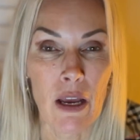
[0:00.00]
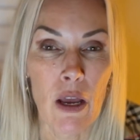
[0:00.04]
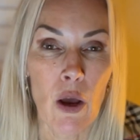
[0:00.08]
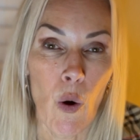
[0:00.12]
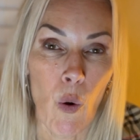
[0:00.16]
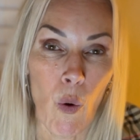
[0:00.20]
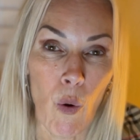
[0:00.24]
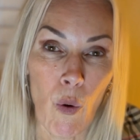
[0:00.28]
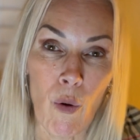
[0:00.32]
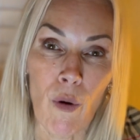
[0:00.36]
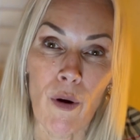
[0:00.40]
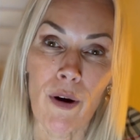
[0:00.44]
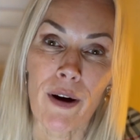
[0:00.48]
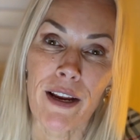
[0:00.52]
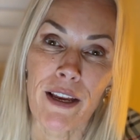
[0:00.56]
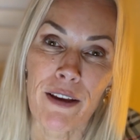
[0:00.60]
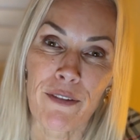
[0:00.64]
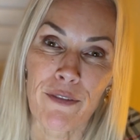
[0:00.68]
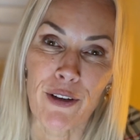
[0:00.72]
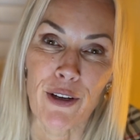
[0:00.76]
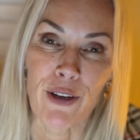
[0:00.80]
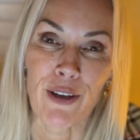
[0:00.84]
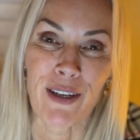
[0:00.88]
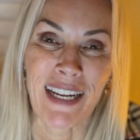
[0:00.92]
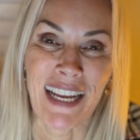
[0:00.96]
or if
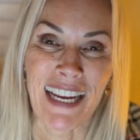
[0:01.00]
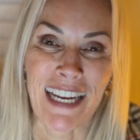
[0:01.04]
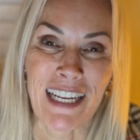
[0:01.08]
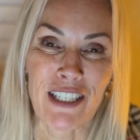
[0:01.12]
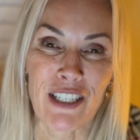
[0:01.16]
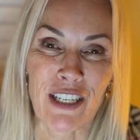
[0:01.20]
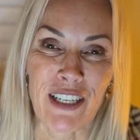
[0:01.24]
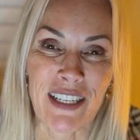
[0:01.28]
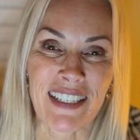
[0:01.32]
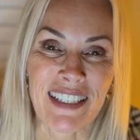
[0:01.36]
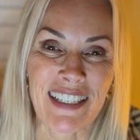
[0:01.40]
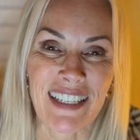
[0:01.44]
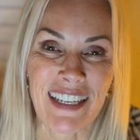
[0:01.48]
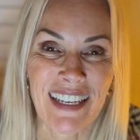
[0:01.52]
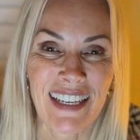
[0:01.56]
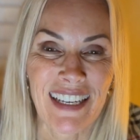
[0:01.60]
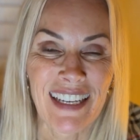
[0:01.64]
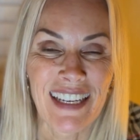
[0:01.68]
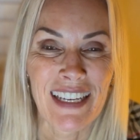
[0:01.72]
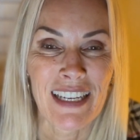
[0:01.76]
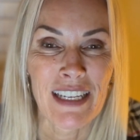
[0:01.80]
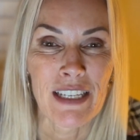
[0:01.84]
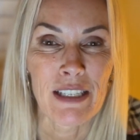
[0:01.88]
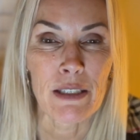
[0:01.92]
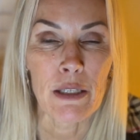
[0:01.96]
you're an agent.
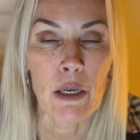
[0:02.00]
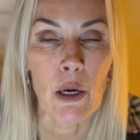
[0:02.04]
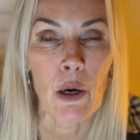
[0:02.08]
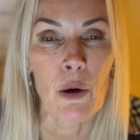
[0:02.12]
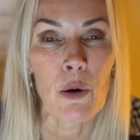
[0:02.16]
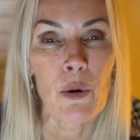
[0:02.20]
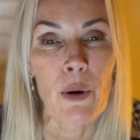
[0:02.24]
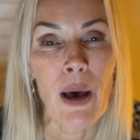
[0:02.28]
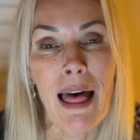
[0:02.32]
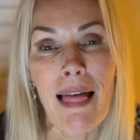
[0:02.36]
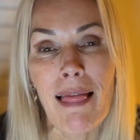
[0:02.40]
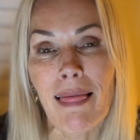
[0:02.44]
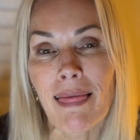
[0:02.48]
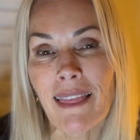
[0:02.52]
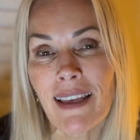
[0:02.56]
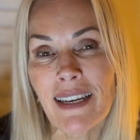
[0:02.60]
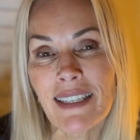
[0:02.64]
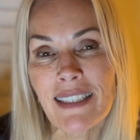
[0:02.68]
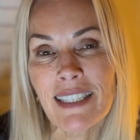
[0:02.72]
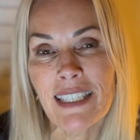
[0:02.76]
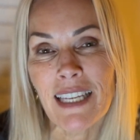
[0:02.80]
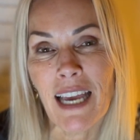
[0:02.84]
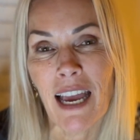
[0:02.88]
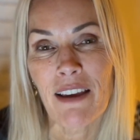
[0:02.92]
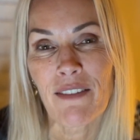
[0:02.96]
So let's
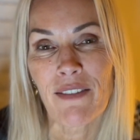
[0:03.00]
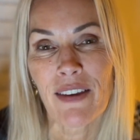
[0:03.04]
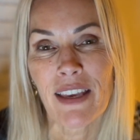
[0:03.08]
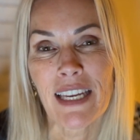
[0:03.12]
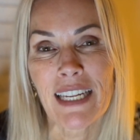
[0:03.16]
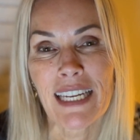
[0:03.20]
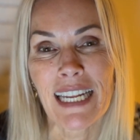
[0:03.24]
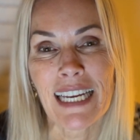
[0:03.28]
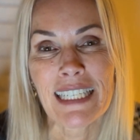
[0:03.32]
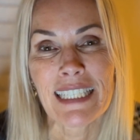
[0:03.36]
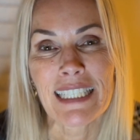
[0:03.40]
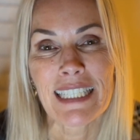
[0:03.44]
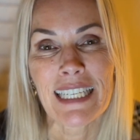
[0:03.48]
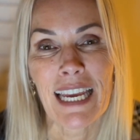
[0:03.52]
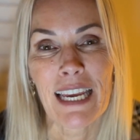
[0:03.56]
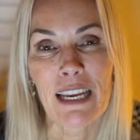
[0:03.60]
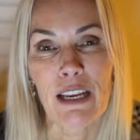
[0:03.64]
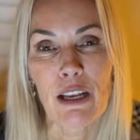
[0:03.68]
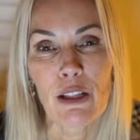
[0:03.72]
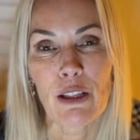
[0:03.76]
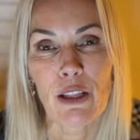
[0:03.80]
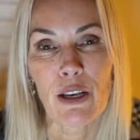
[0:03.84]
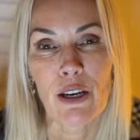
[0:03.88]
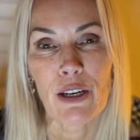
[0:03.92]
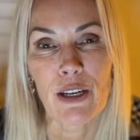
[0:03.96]
dive in and take a
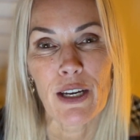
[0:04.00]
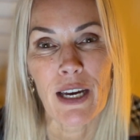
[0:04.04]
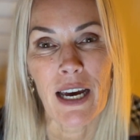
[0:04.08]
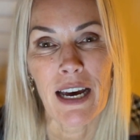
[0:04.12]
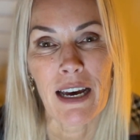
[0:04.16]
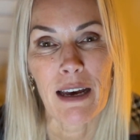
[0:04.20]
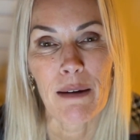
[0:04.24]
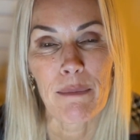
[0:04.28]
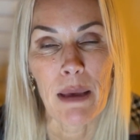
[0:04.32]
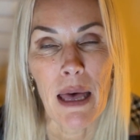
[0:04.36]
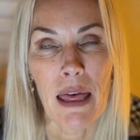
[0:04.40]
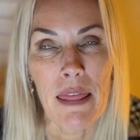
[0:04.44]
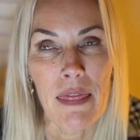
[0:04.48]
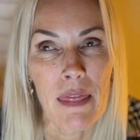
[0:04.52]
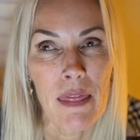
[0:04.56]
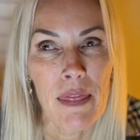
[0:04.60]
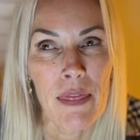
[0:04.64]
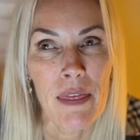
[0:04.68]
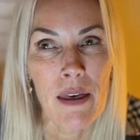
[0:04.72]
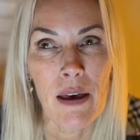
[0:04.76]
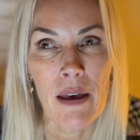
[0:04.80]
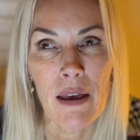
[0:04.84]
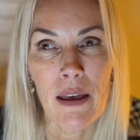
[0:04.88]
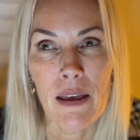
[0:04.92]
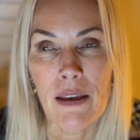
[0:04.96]
look.
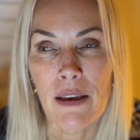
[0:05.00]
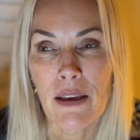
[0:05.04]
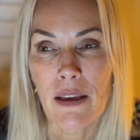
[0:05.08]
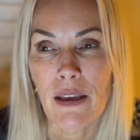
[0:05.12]
The